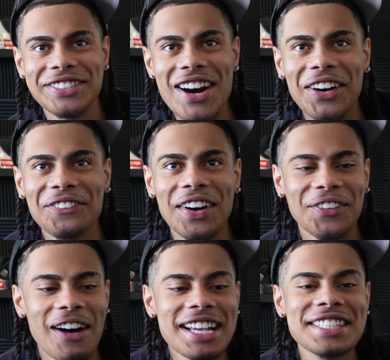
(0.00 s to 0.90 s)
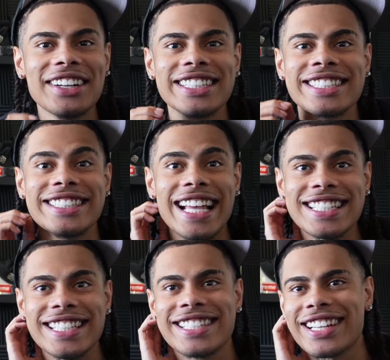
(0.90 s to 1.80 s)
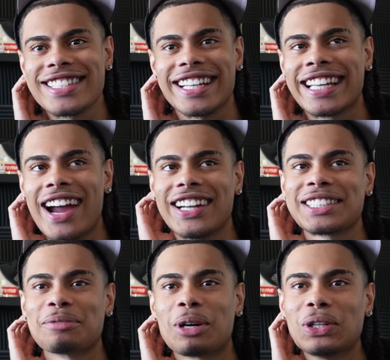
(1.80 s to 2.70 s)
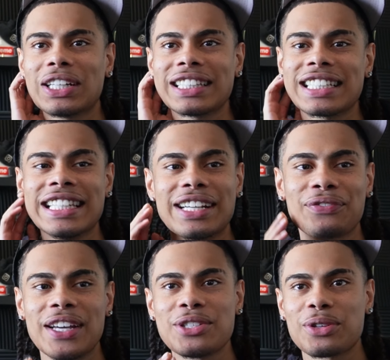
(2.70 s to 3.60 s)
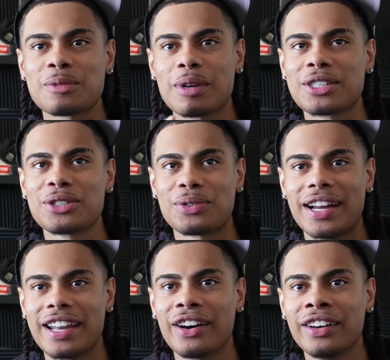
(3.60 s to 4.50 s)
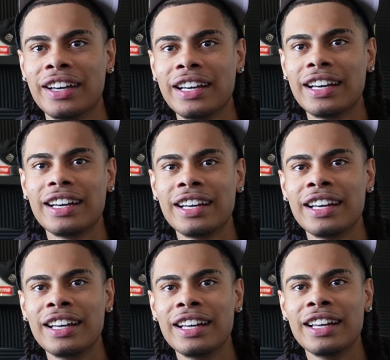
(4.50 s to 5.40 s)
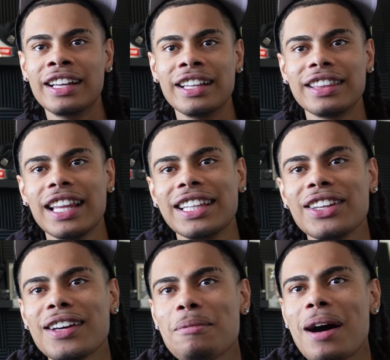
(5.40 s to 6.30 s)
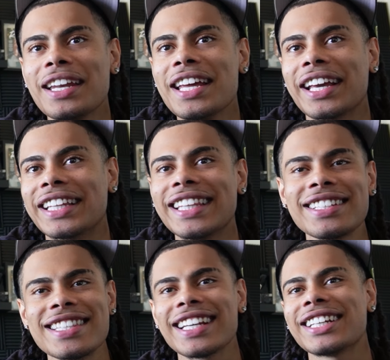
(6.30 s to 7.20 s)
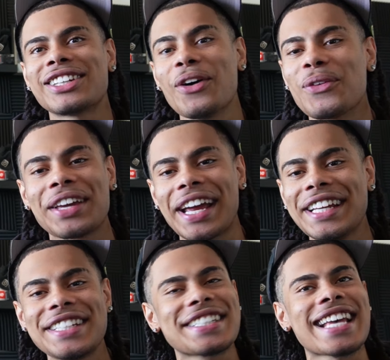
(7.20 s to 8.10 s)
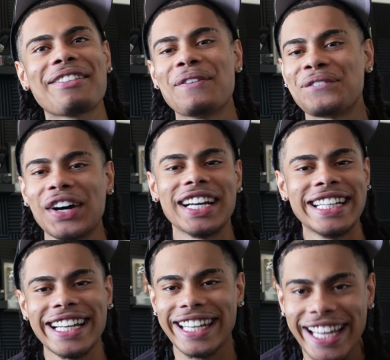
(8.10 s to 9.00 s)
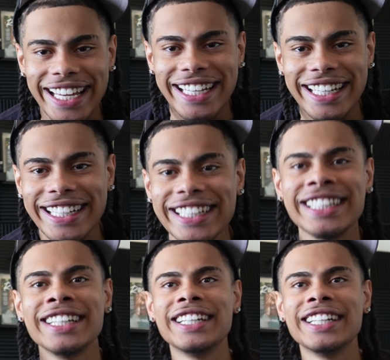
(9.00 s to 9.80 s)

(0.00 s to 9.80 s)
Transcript: Blue. Uh. No, bro. Why is Nesty such a character, bro? Look at this nigga facial expressions right now. Wait, look at my nigga. This nigga don't care. He just having fun. He lit, nigga.